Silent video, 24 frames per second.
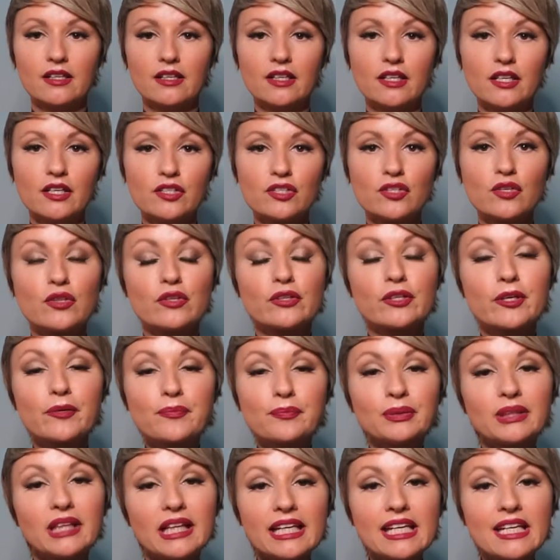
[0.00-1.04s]
So there are
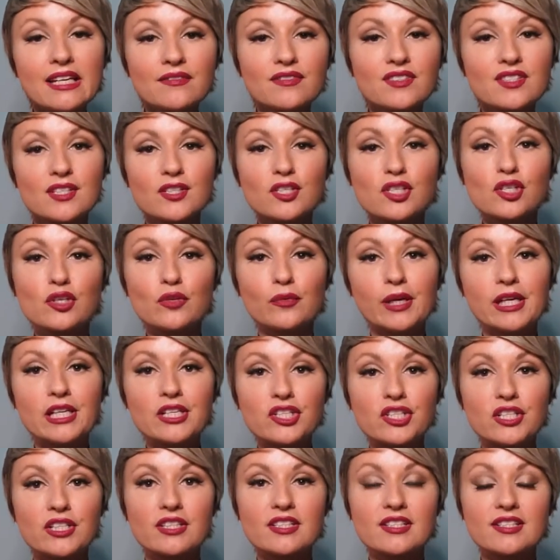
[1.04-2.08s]
plenty of
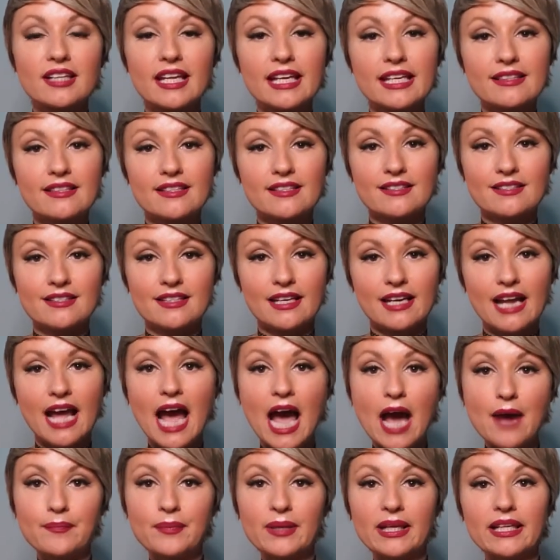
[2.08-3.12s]
situations like this that
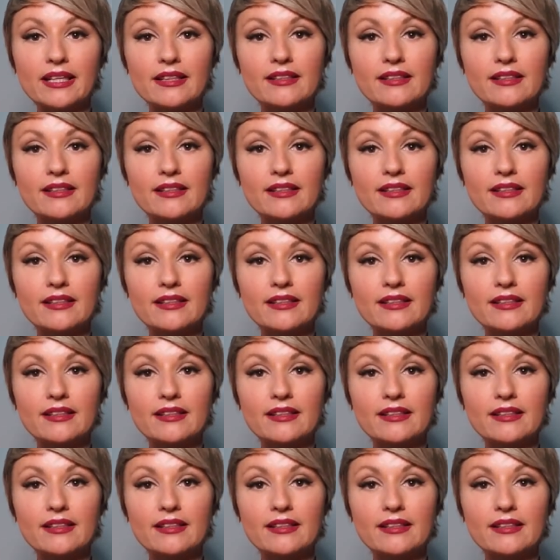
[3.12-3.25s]
happen